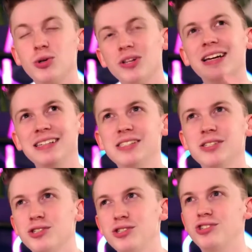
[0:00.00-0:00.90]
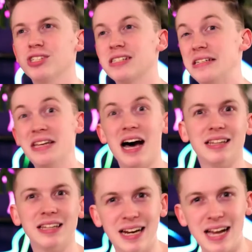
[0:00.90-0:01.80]
It's a whole lot easier to just
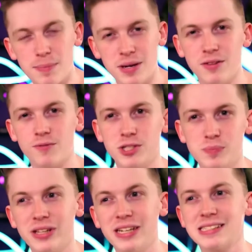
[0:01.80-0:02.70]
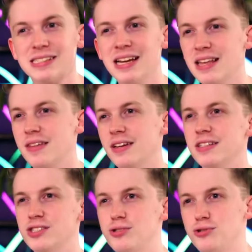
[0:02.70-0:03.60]
not let it happen in the first place than
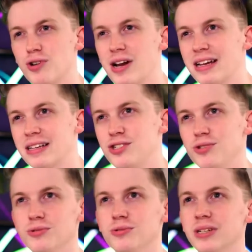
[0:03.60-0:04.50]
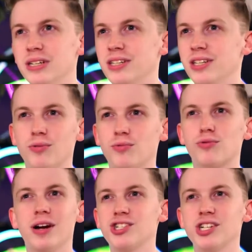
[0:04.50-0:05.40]
it is to trying to,
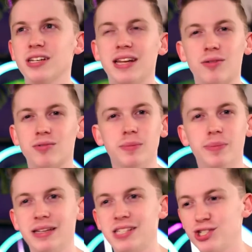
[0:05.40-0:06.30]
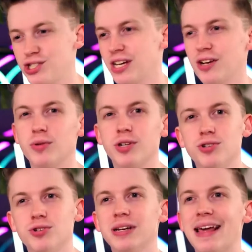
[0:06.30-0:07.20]
rush it, not really pay attention, not know what
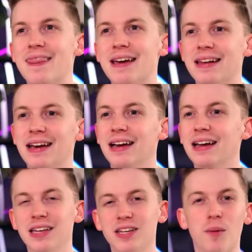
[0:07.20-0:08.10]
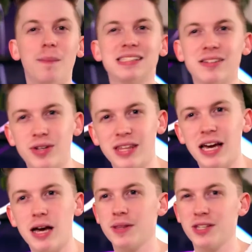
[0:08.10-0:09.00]
you're doing, and then, mess
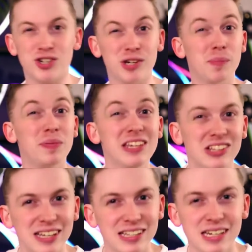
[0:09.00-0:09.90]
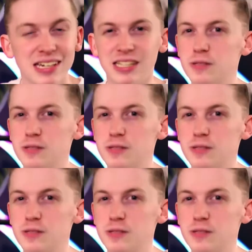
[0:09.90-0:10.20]
everything up and then try to appeal it.